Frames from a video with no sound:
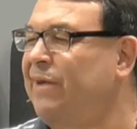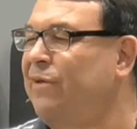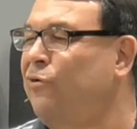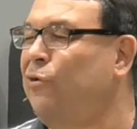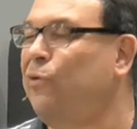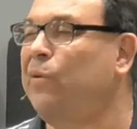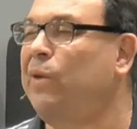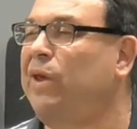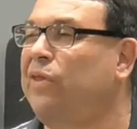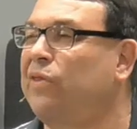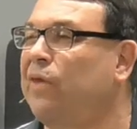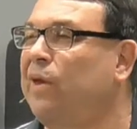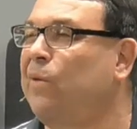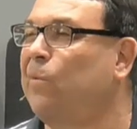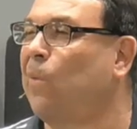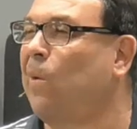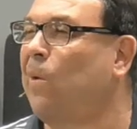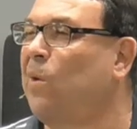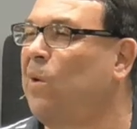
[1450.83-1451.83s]
do anything
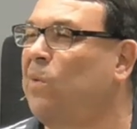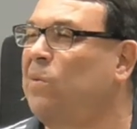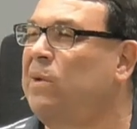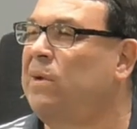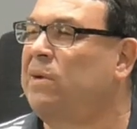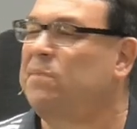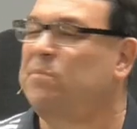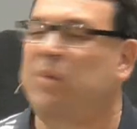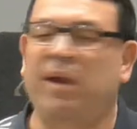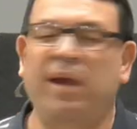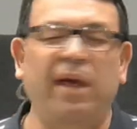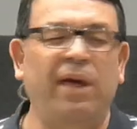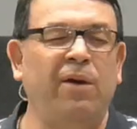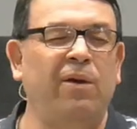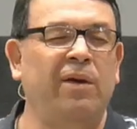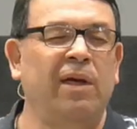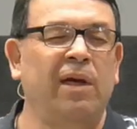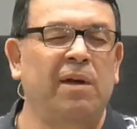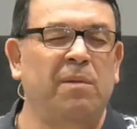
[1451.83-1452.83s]
wrong, but
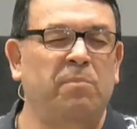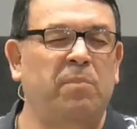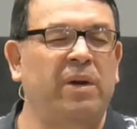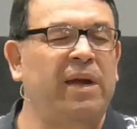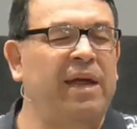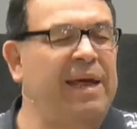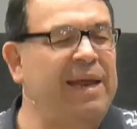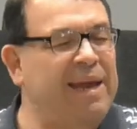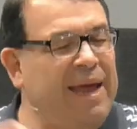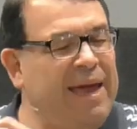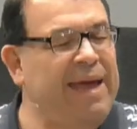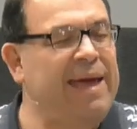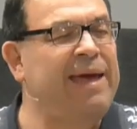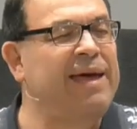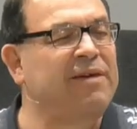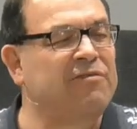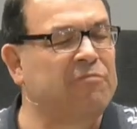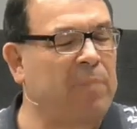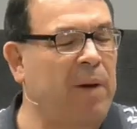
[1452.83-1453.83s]
in
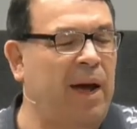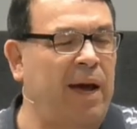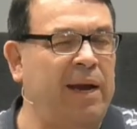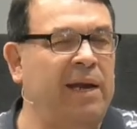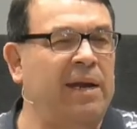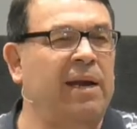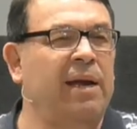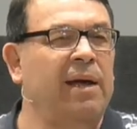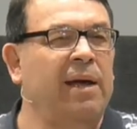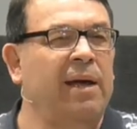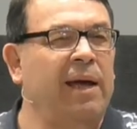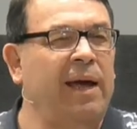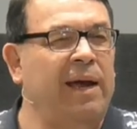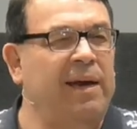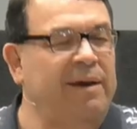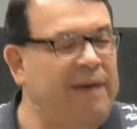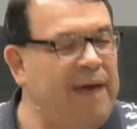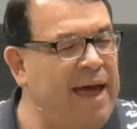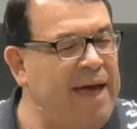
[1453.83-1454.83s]
his mind,
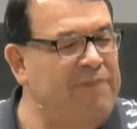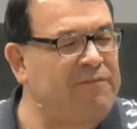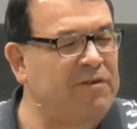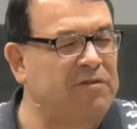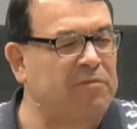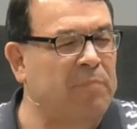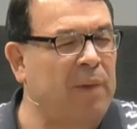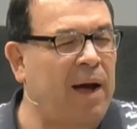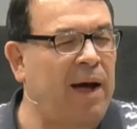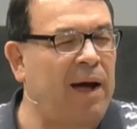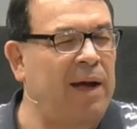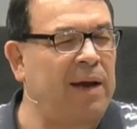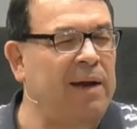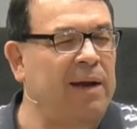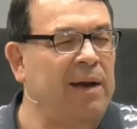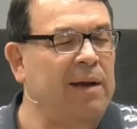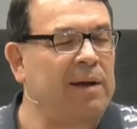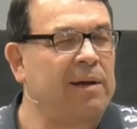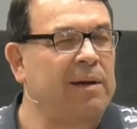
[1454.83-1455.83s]
in David's mind,
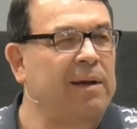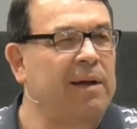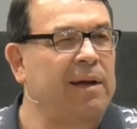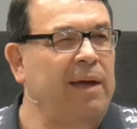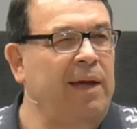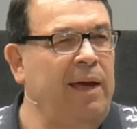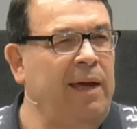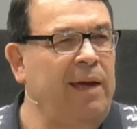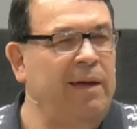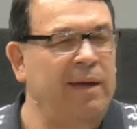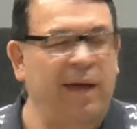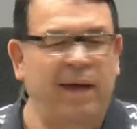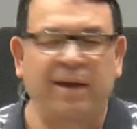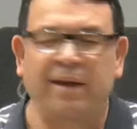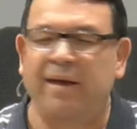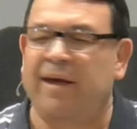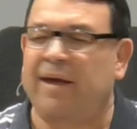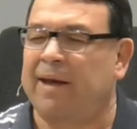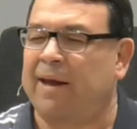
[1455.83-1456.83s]
he
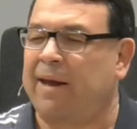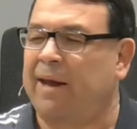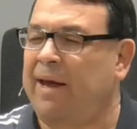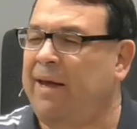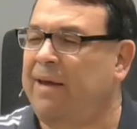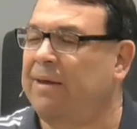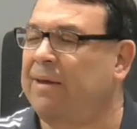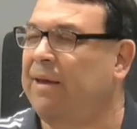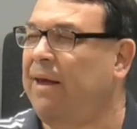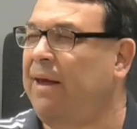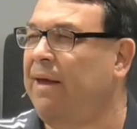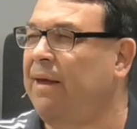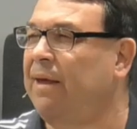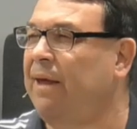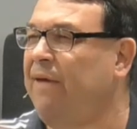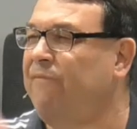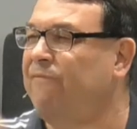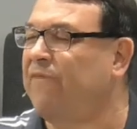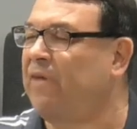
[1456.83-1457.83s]
did.
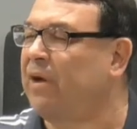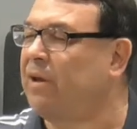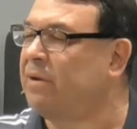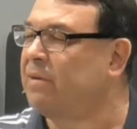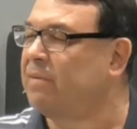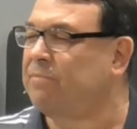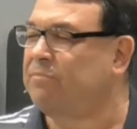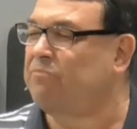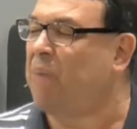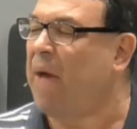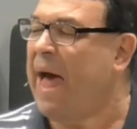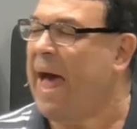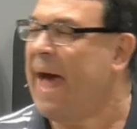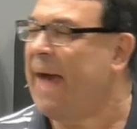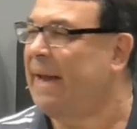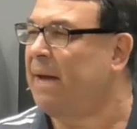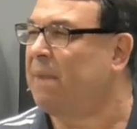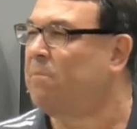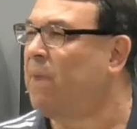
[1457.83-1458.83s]
He felt
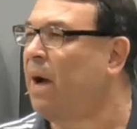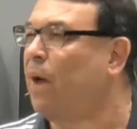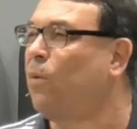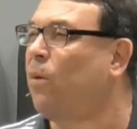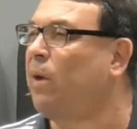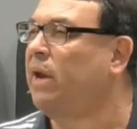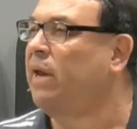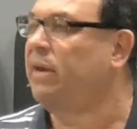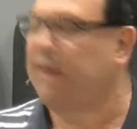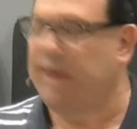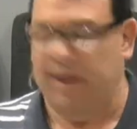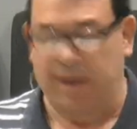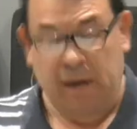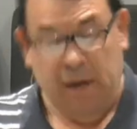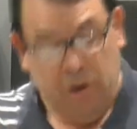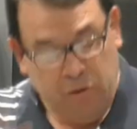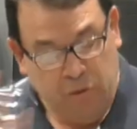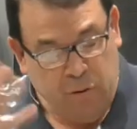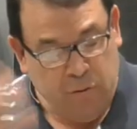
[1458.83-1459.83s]
bad about what he did.
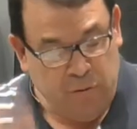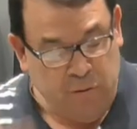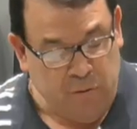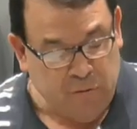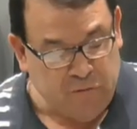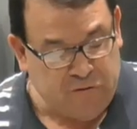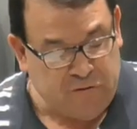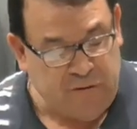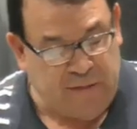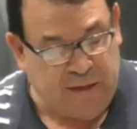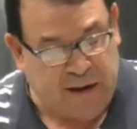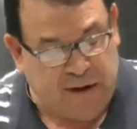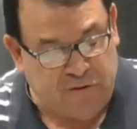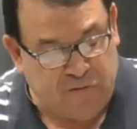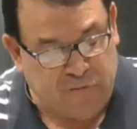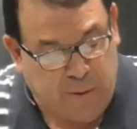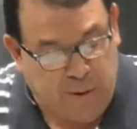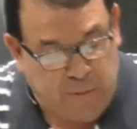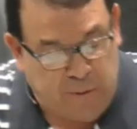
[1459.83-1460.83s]
You'll see that as
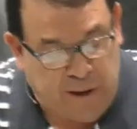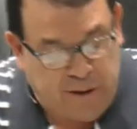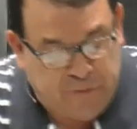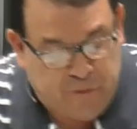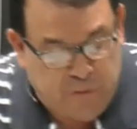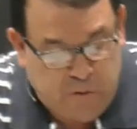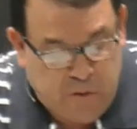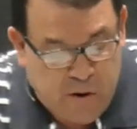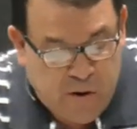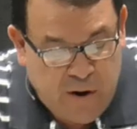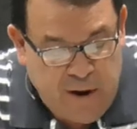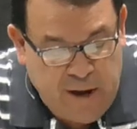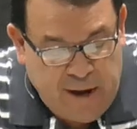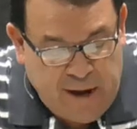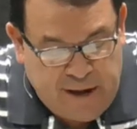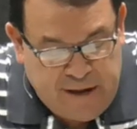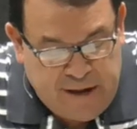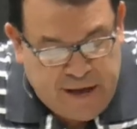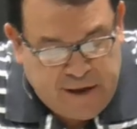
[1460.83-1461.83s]
we go down through here.
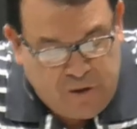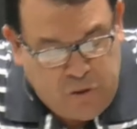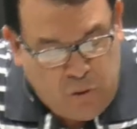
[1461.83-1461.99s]
"And yet you